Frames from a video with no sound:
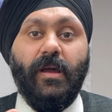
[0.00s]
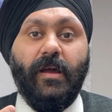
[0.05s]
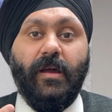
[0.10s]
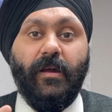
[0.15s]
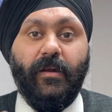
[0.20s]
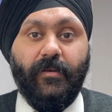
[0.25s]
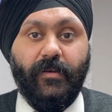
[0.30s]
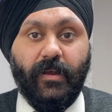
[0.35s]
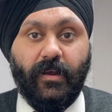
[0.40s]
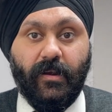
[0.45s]

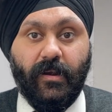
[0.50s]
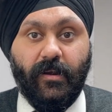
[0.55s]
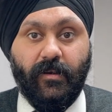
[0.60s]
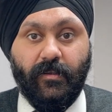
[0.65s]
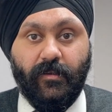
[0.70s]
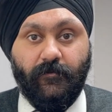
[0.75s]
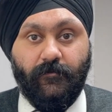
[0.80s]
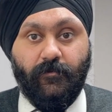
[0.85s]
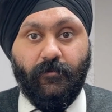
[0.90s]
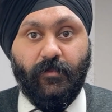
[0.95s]
declare the
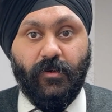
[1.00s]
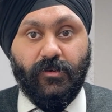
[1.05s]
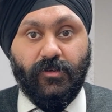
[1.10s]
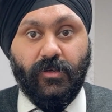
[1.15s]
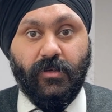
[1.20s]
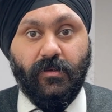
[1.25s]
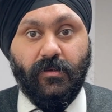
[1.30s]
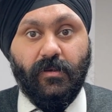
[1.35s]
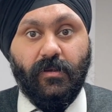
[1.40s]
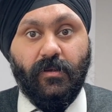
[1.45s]

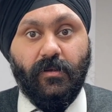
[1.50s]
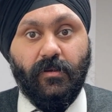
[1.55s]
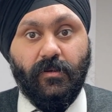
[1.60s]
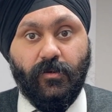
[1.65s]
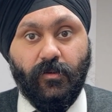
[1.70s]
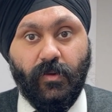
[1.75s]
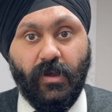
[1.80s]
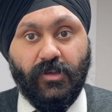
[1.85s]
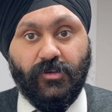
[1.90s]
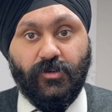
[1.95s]
information
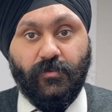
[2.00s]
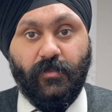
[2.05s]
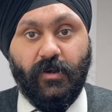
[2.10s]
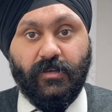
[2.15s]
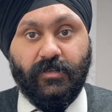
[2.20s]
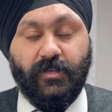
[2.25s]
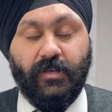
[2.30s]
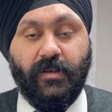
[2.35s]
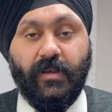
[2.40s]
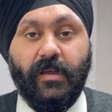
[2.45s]
to
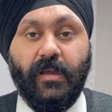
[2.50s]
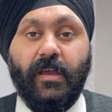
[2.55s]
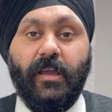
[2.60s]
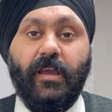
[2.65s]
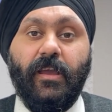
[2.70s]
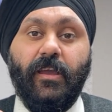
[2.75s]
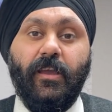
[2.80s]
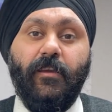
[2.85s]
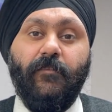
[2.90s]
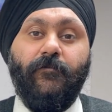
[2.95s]
HMRC.
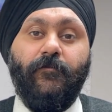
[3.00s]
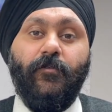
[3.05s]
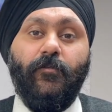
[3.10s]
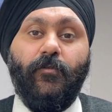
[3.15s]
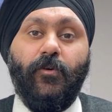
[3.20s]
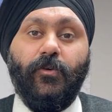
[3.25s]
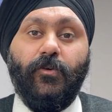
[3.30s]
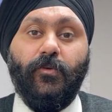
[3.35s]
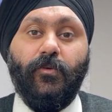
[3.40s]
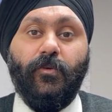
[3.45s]
If you
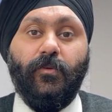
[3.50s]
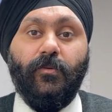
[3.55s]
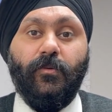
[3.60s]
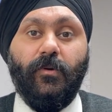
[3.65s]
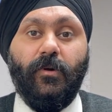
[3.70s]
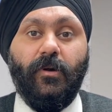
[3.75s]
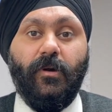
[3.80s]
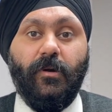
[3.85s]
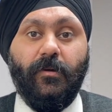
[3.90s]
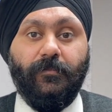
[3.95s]
want
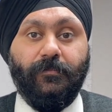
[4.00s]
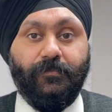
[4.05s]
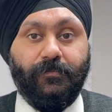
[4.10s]
to